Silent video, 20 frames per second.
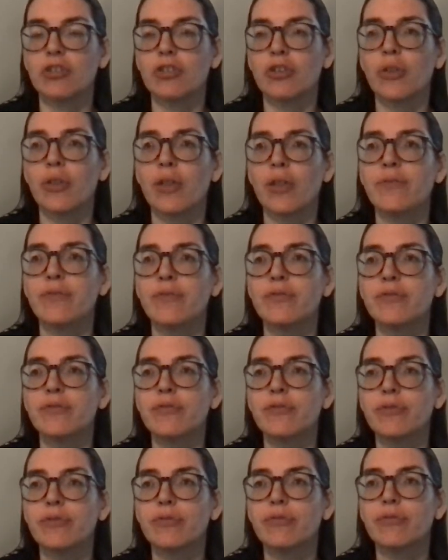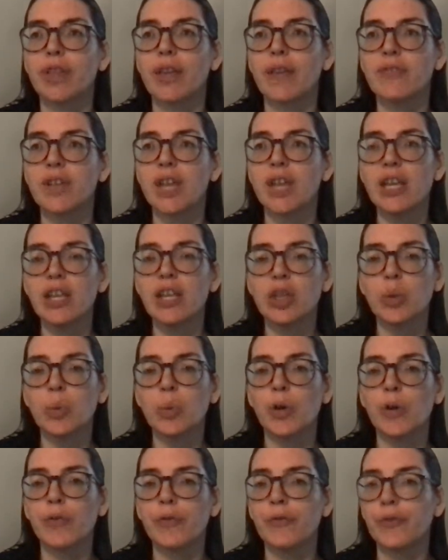So they've taken the
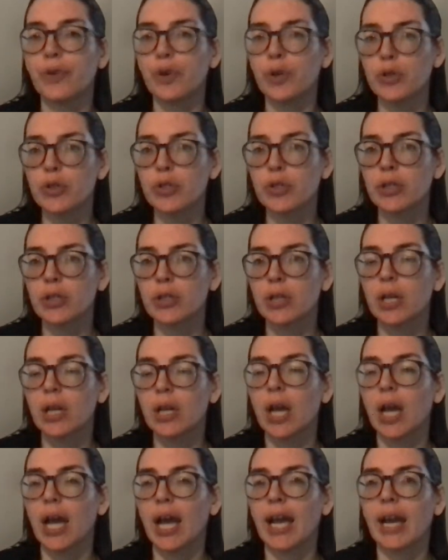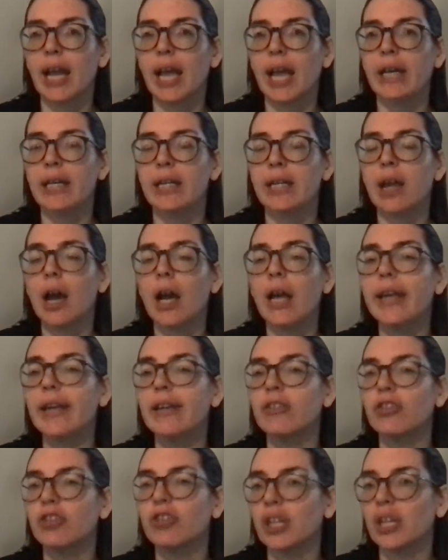word foot and added
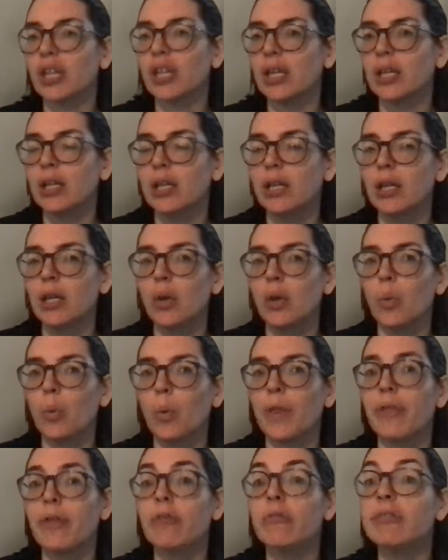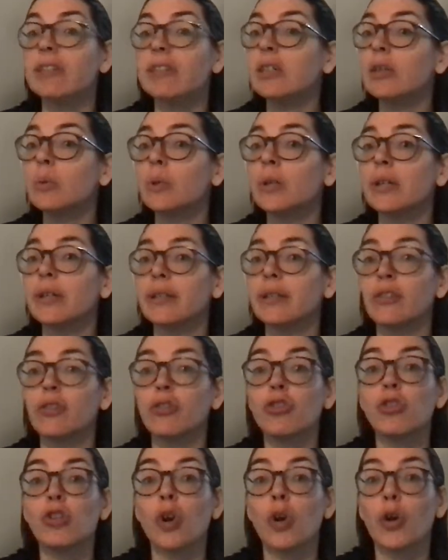ing when the real word is
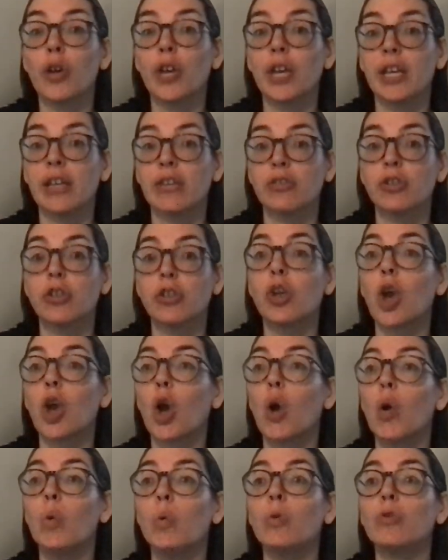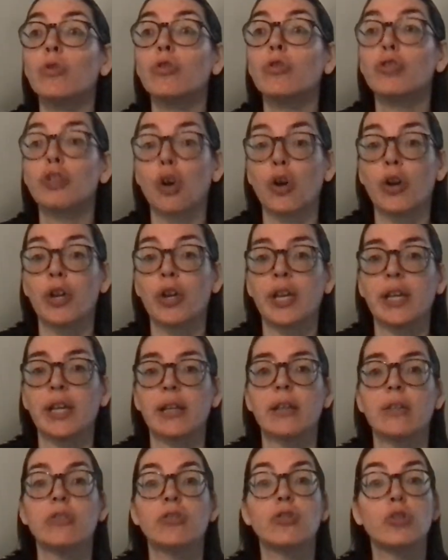jogging, to go
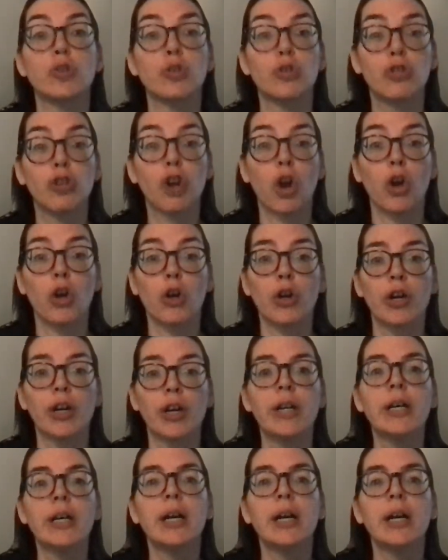jogging, to jog.